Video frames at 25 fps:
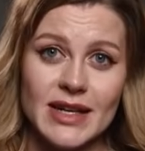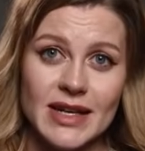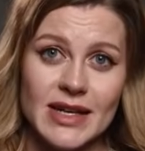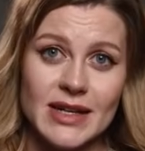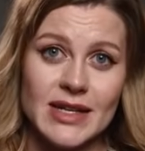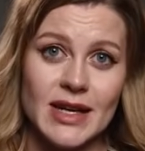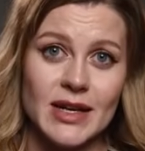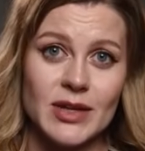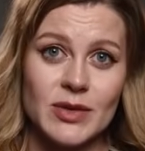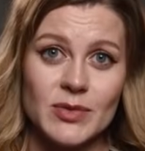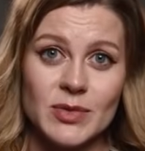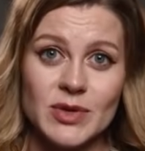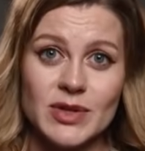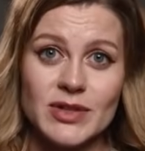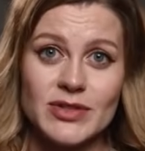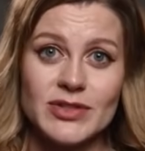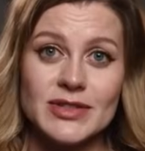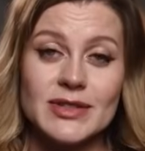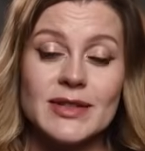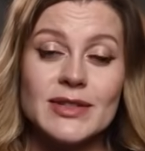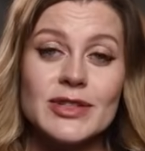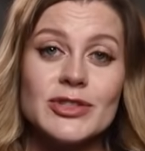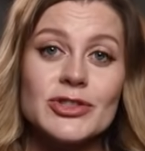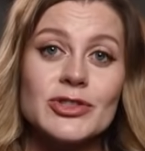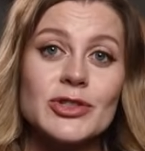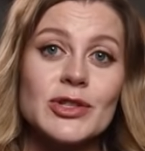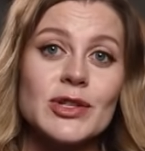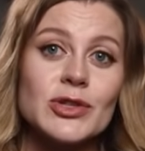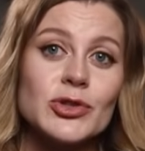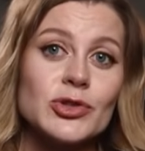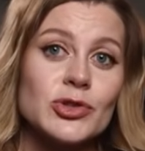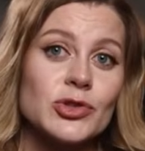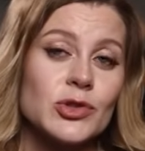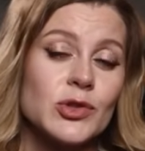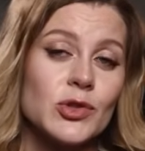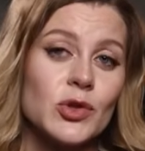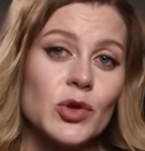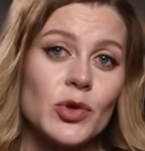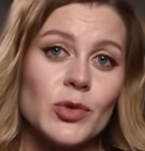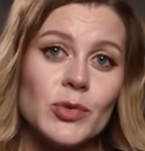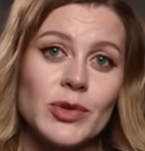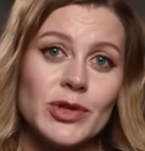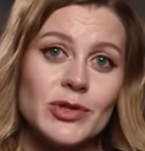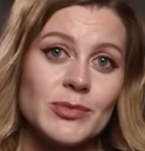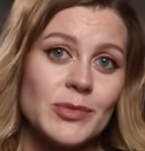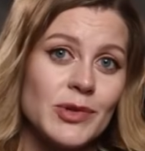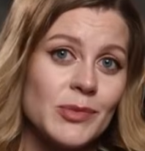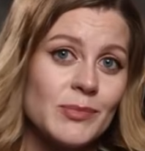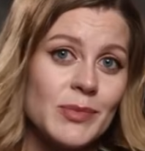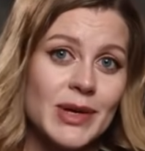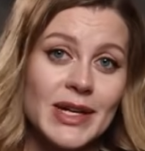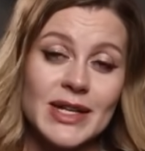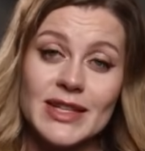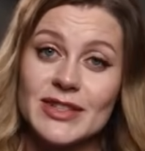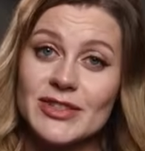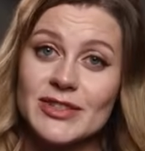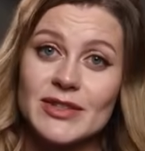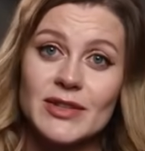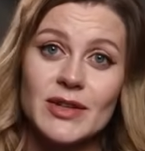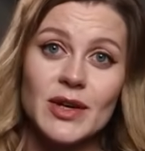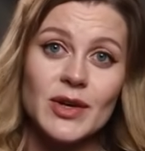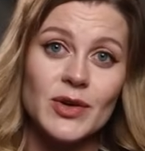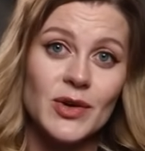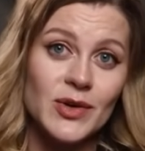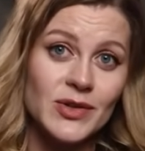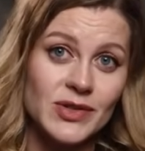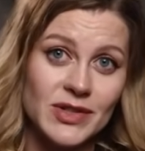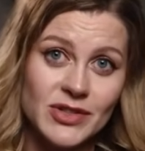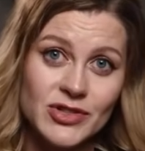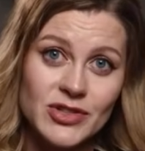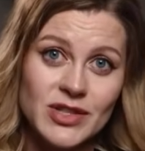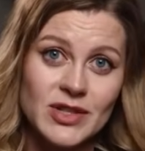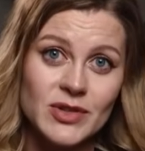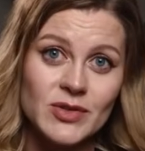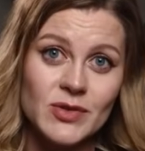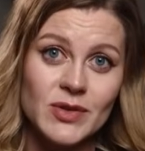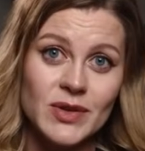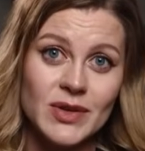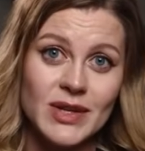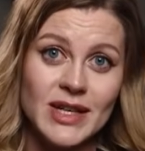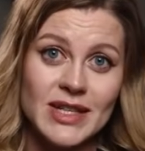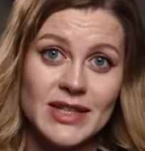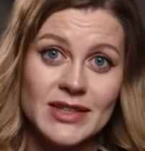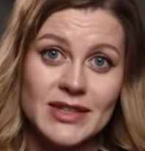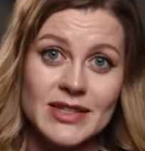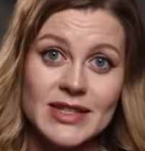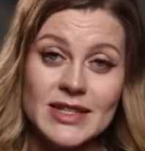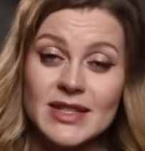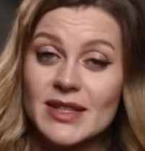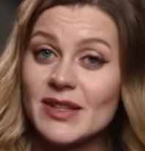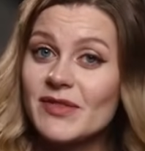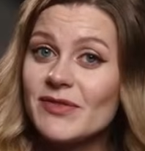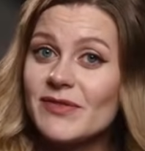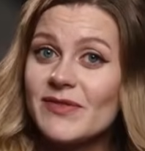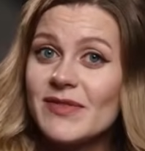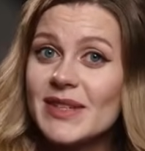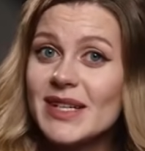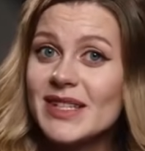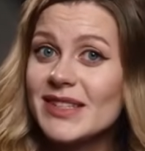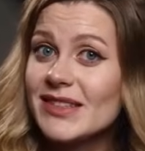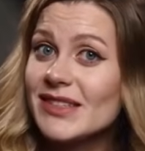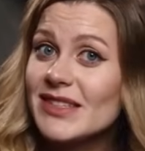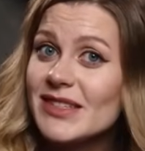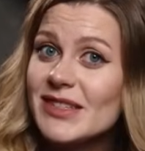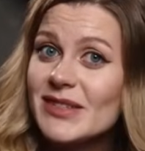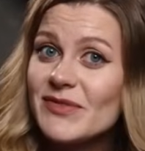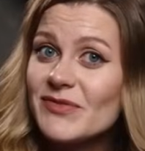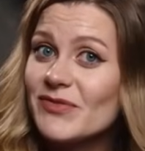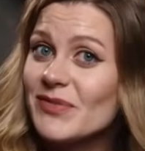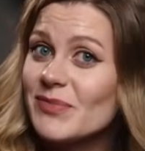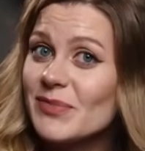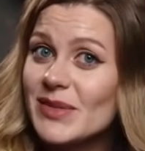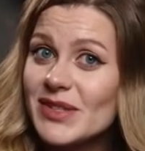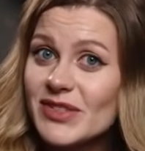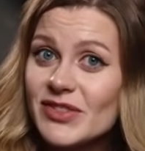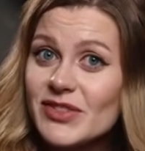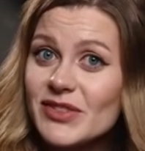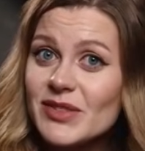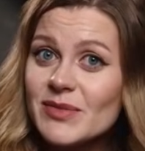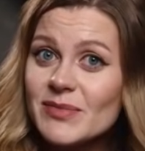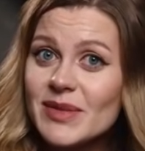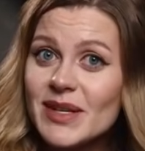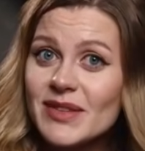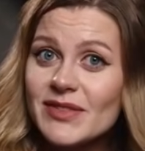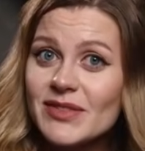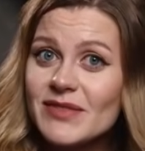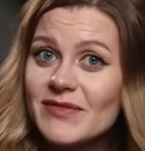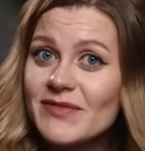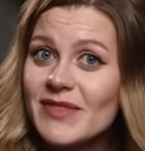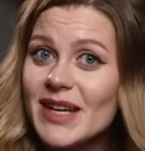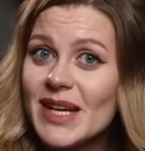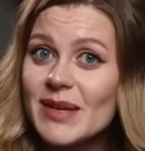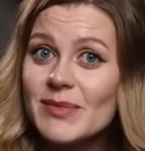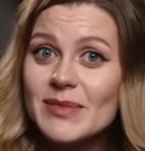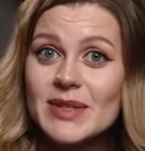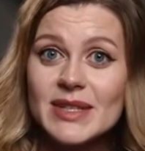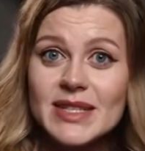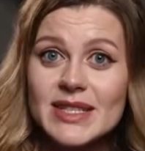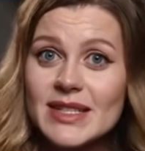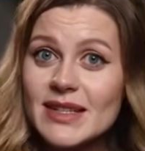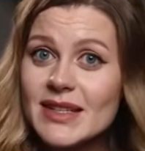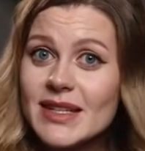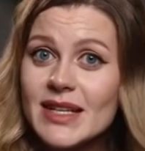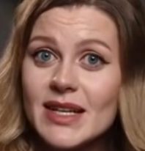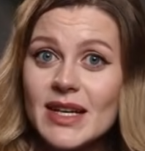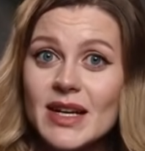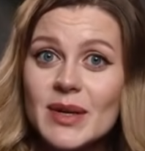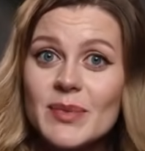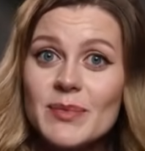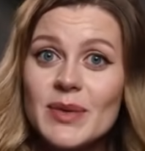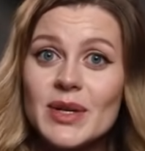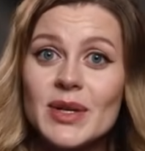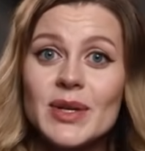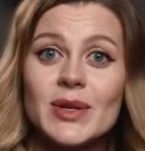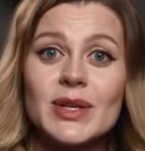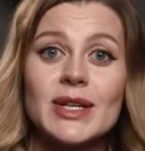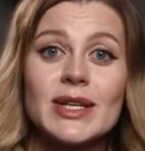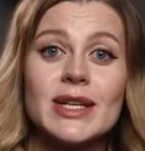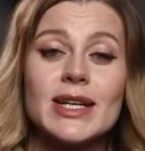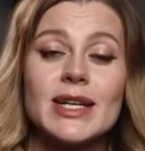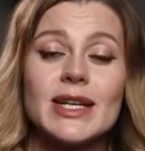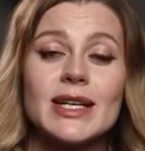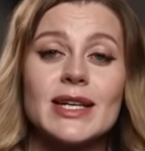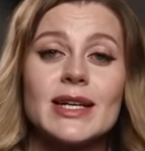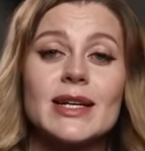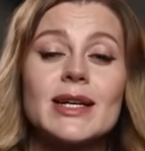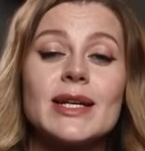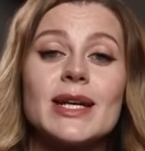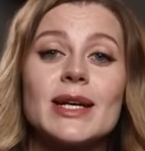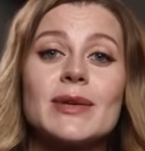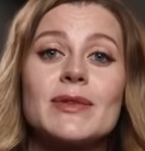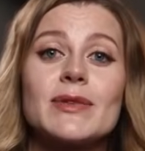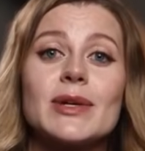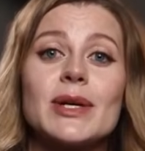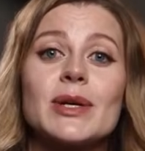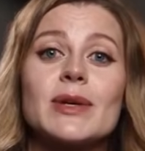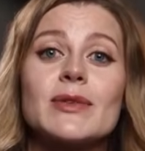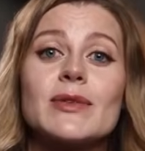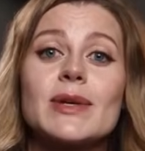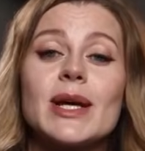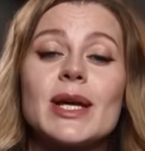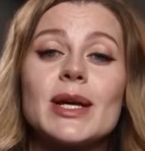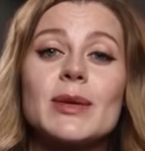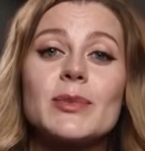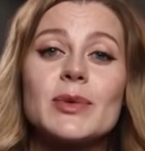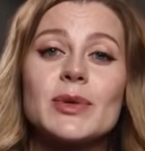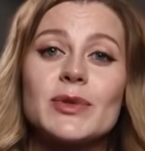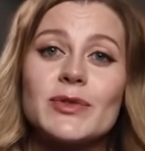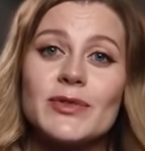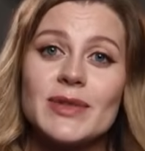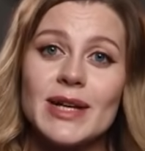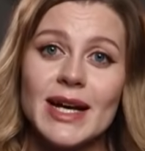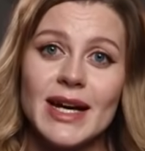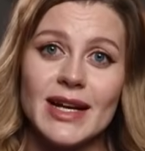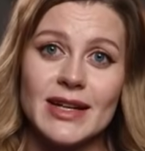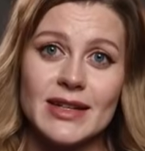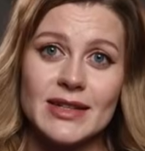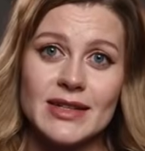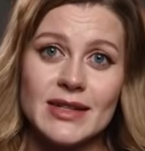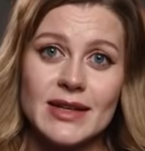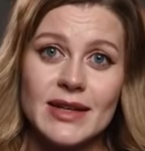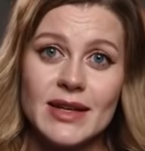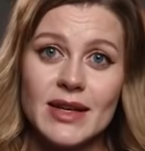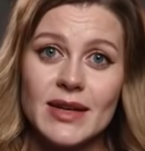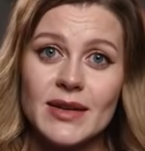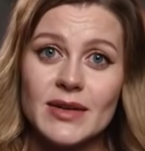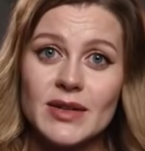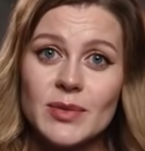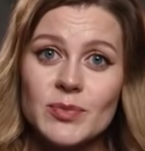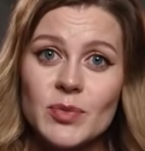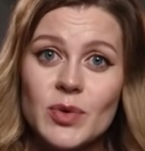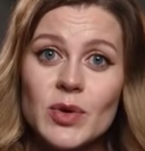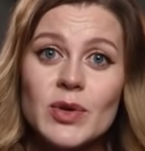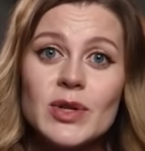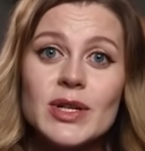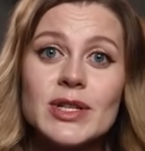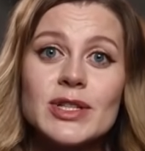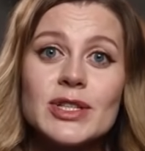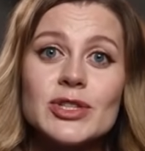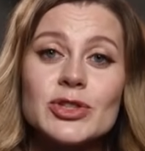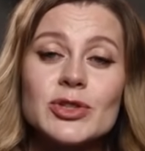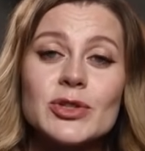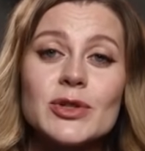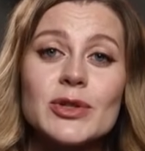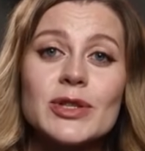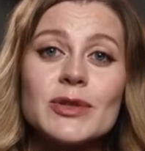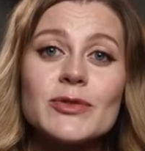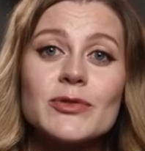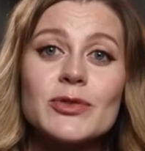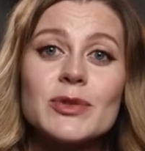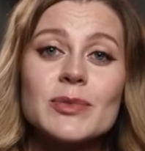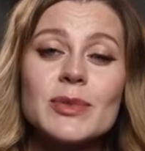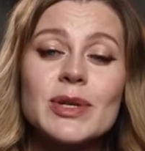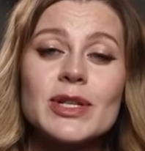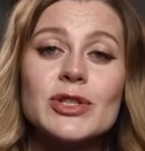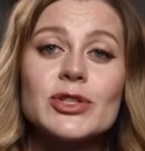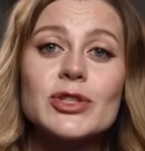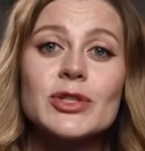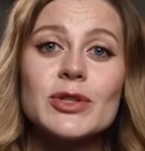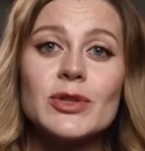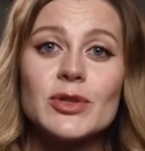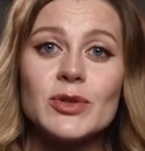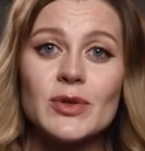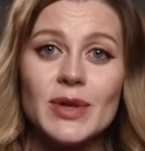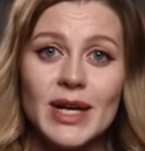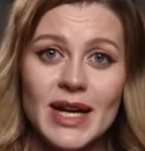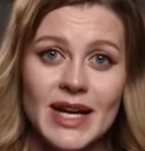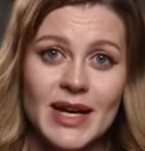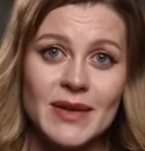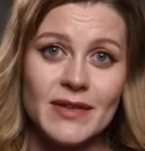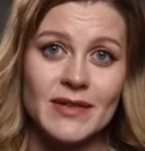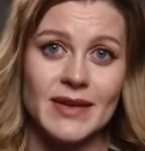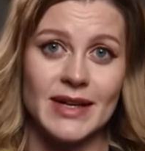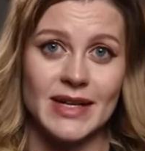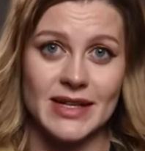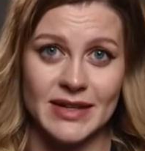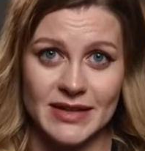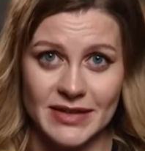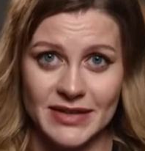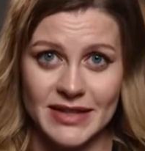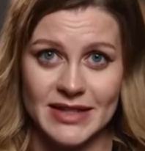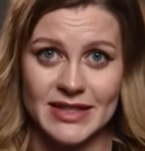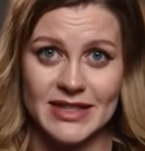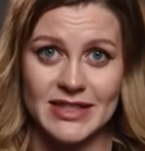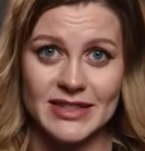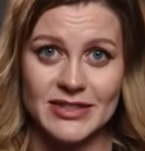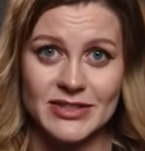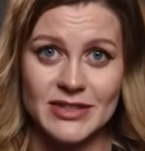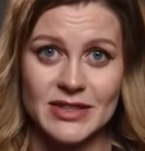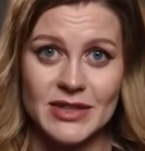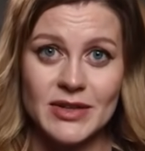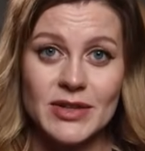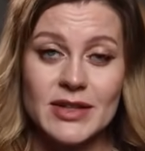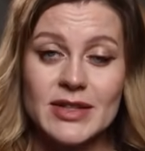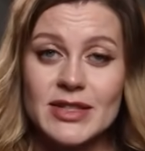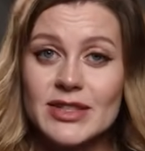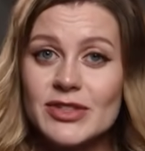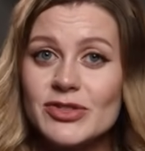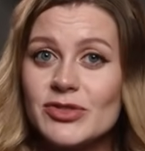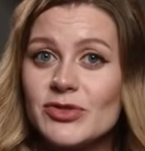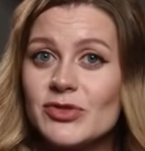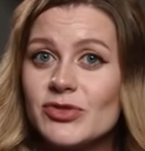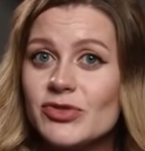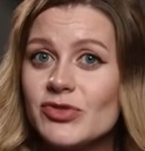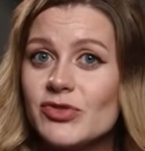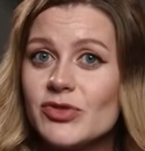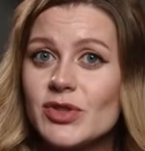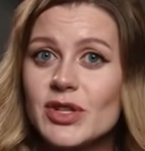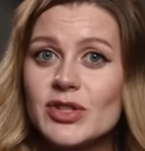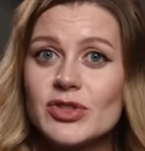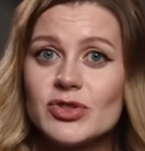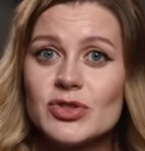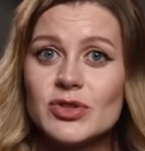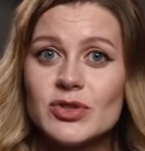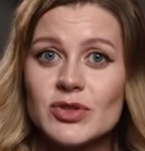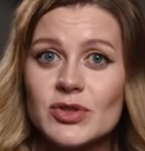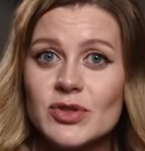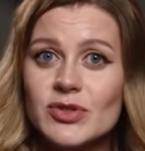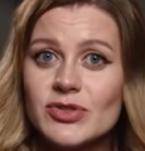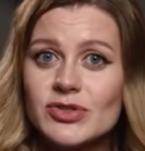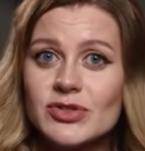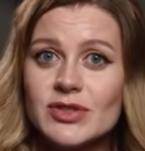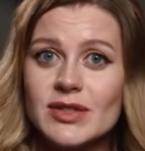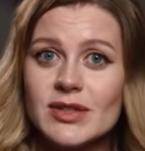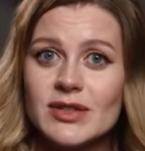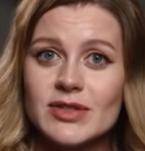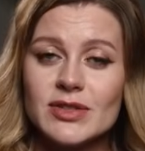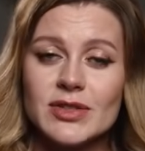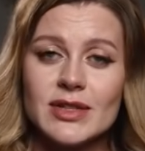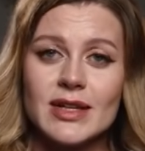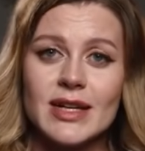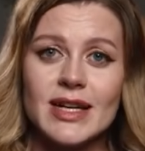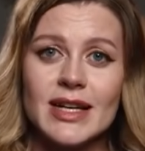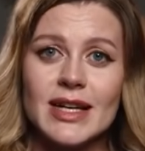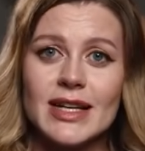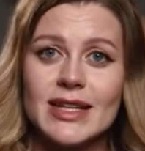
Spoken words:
In other words, the search should always be based not on the general idea of finding information about the family, but on a clear and verifiable fact. The more initial information you have, the easier it is to structure your search.